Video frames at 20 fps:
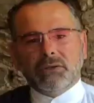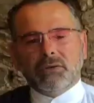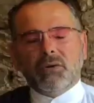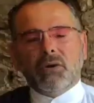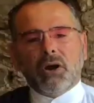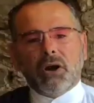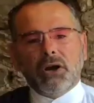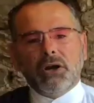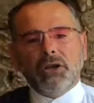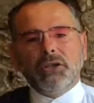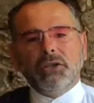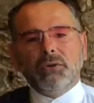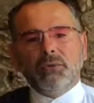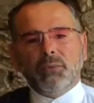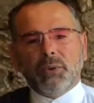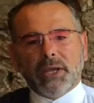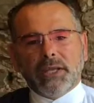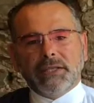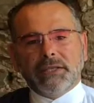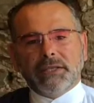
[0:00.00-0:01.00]
Or are you
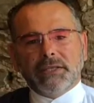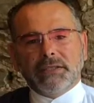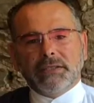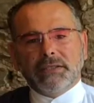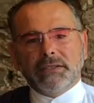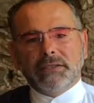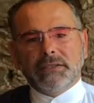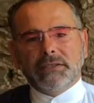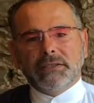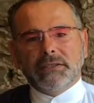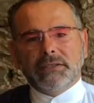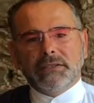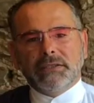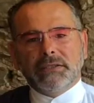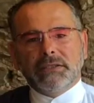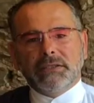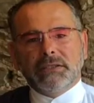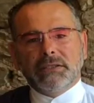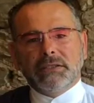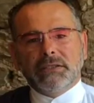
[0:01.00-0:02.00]
waiting
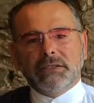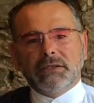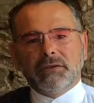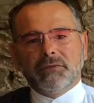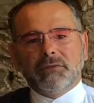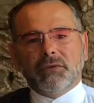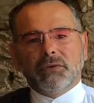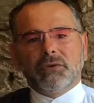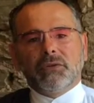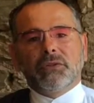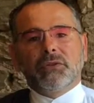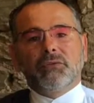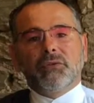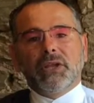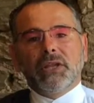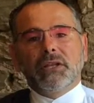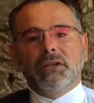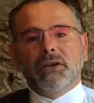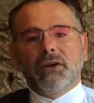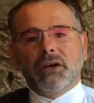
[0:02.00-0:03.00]
for the
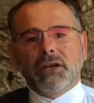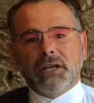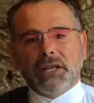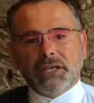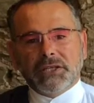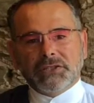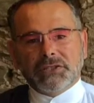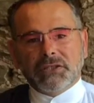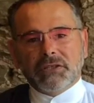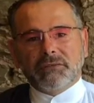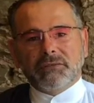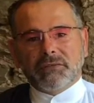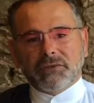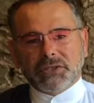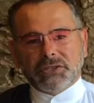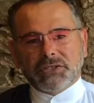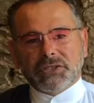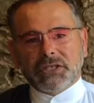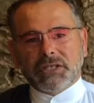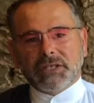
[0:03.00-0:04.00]
reincarnation of
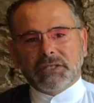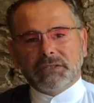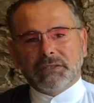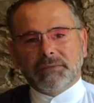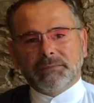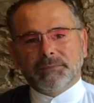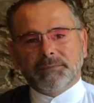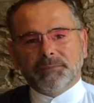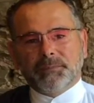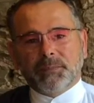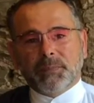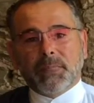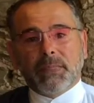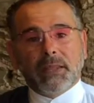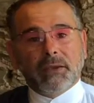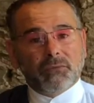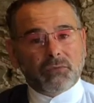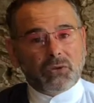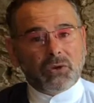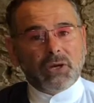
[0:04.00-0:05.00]
Krishna,
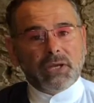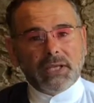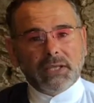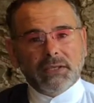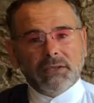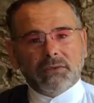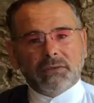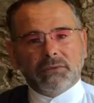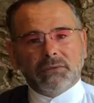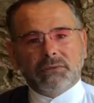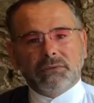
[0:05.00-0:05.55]
if you're Hindu?